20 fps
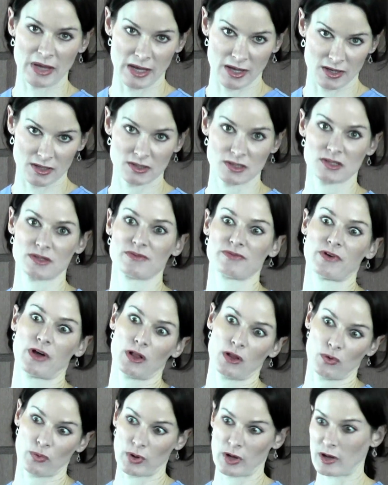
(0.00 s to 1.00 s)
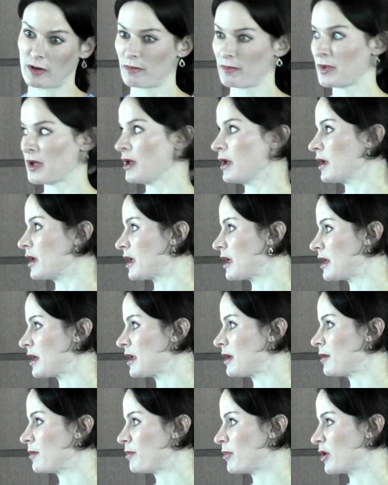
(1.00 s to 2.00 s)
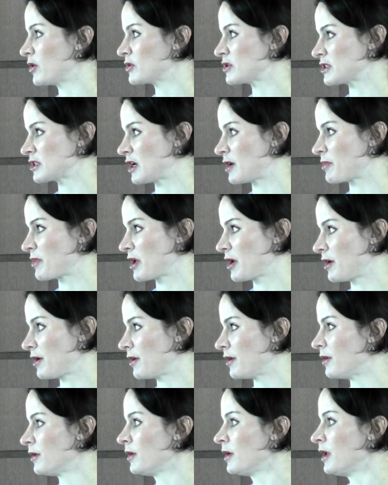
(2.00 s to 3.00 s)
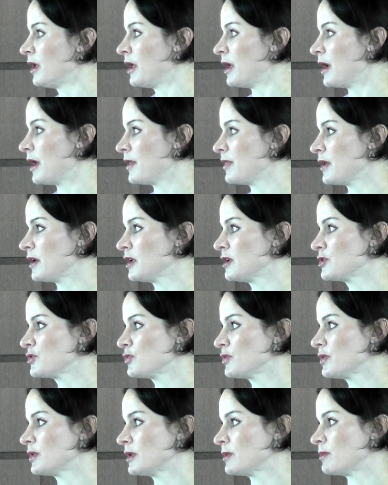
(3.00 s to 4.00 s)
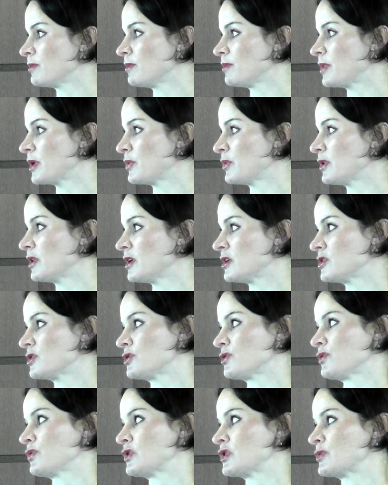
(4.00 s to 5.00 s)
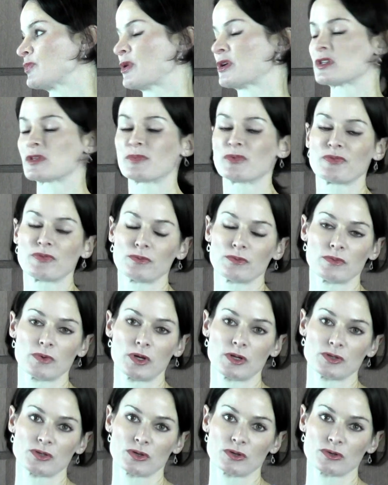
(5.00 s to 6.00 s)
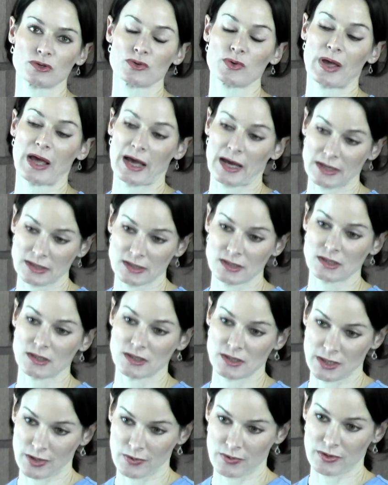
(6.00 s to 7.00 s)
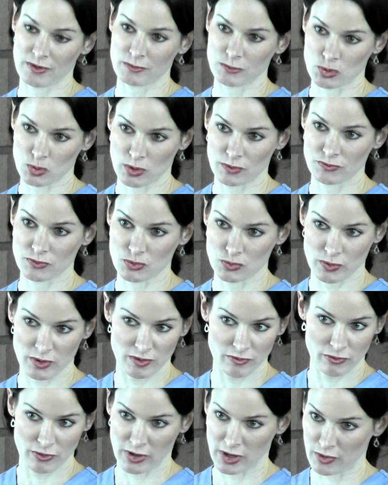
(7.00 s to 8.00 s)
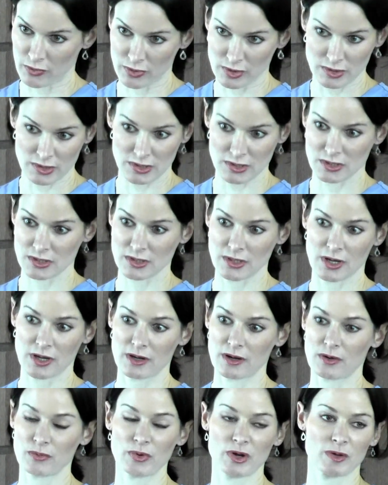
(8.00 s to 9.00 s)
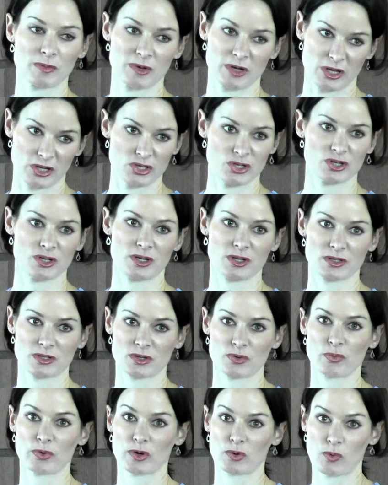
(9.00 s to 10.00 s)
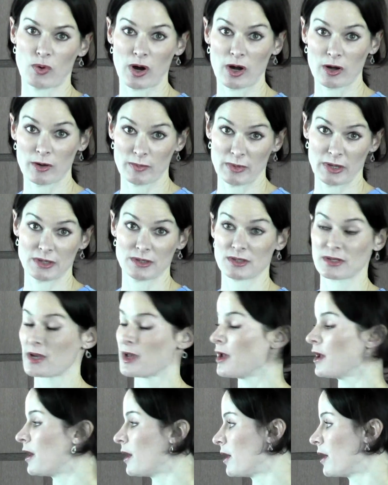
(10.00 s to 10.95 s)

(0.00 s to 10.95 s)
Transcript: meds, follow-up, any post-op care. And they need to be released to a responsible adult who has to stay with them 12 to 24 hours. It's not a recommendation, it's a requirement.